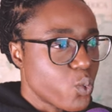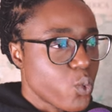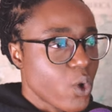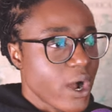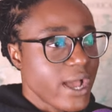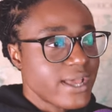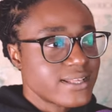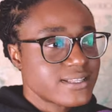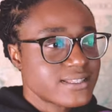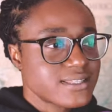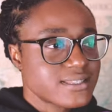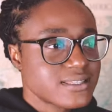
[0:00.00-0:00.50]

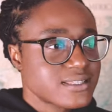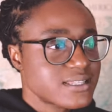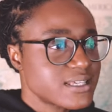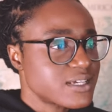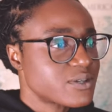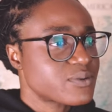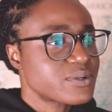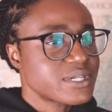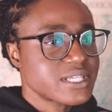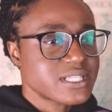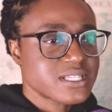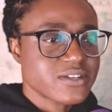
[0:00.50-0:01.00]
What
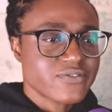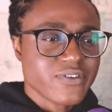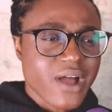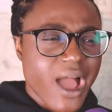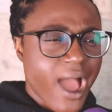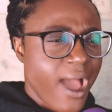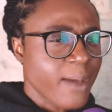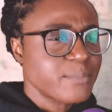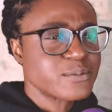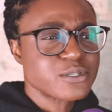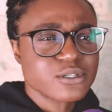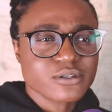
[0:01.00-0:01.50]
series of
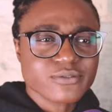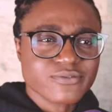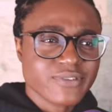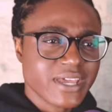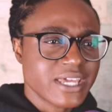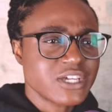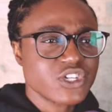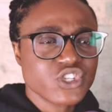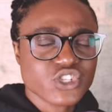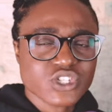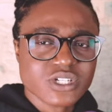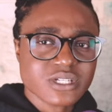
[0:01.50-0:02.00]

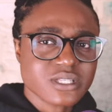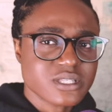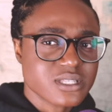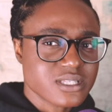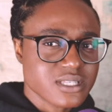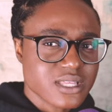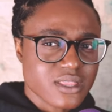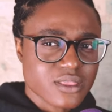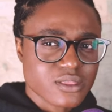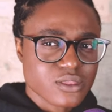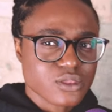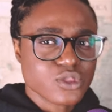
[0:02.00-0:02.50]

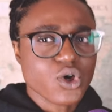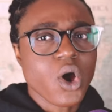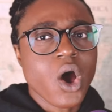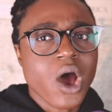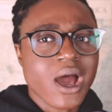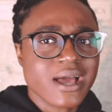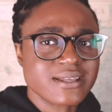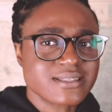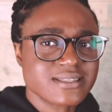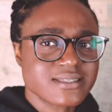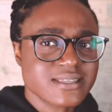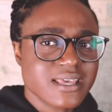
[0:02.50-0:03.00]
observations and
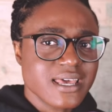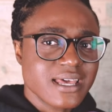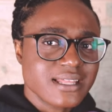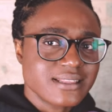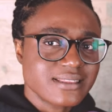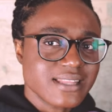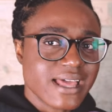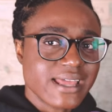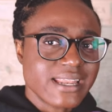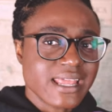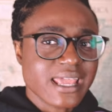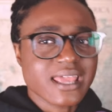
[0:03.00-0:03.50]
thoughts
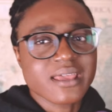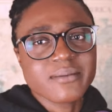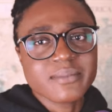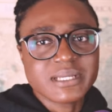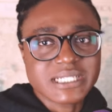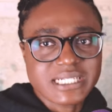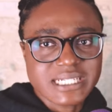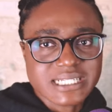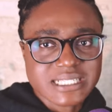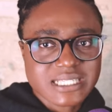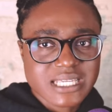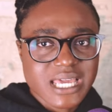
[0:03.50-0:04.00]
led him
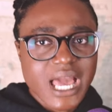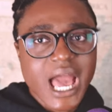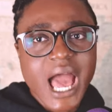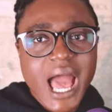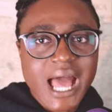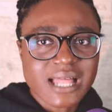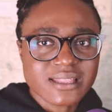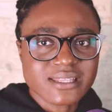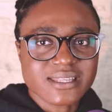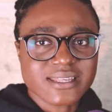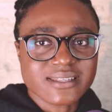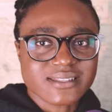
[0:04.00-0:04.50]
and his
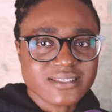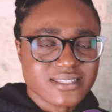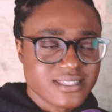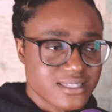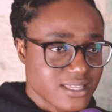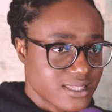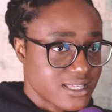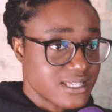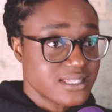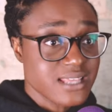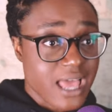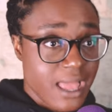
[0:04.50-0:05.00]
colleagues
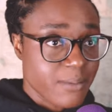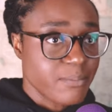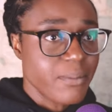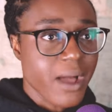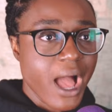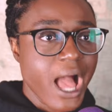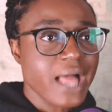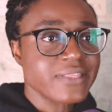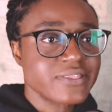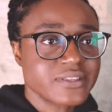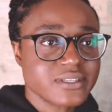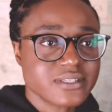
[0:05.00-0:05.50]
to this
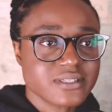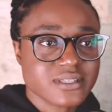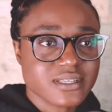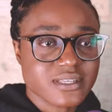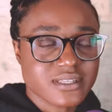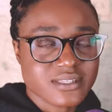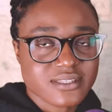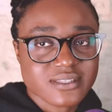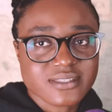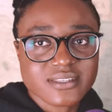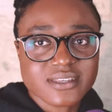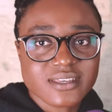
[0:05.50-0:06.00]

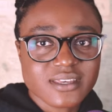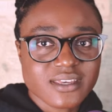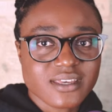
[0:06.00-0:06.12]
hypothesis?